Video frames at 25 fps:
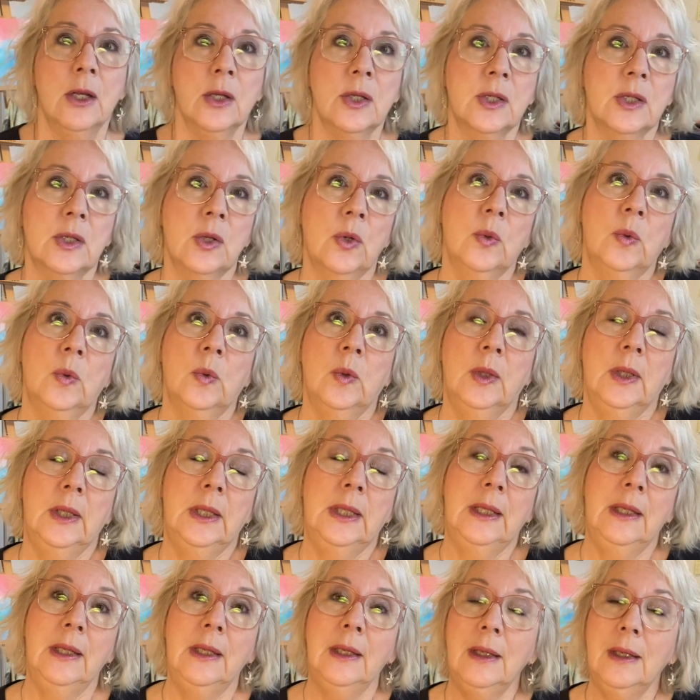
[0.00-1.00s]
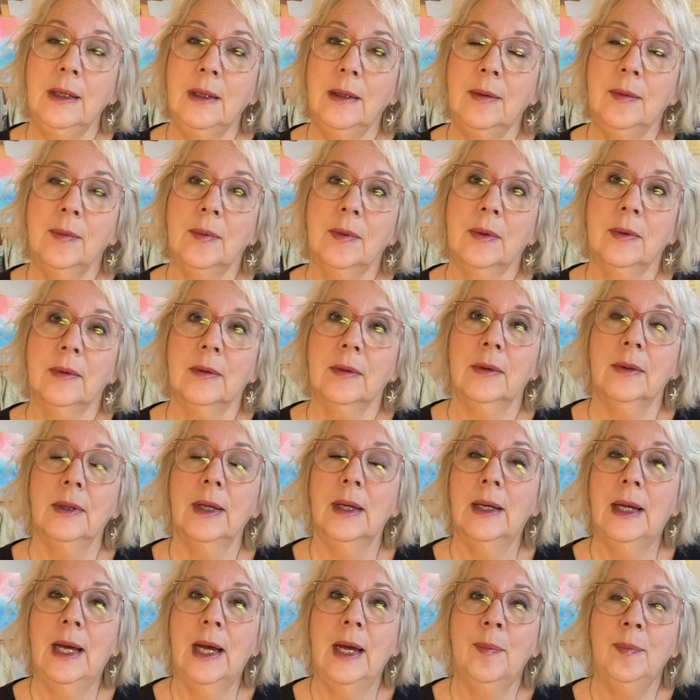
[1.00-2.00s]
so he
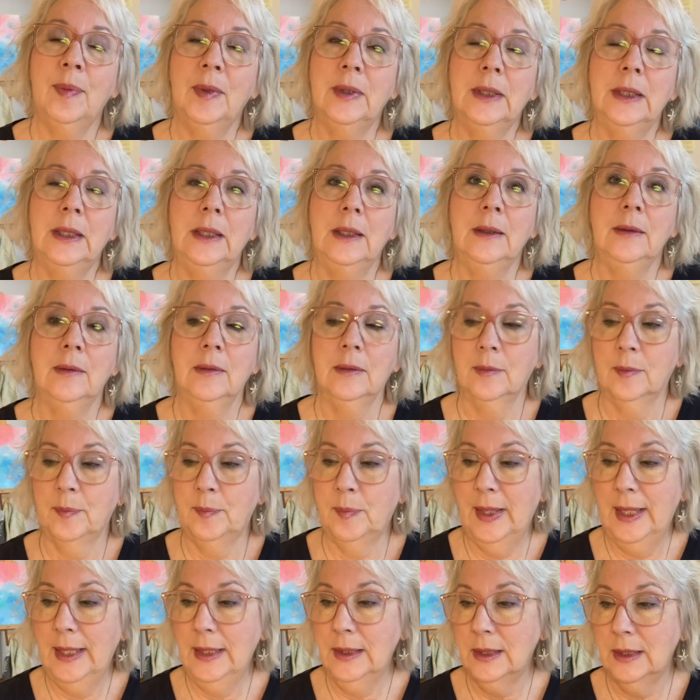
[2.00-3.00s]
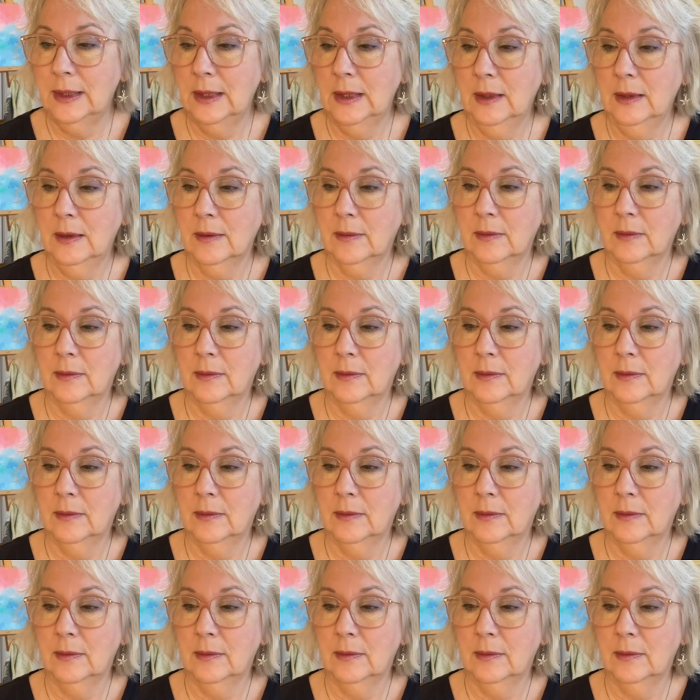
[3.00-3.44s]
happily painted it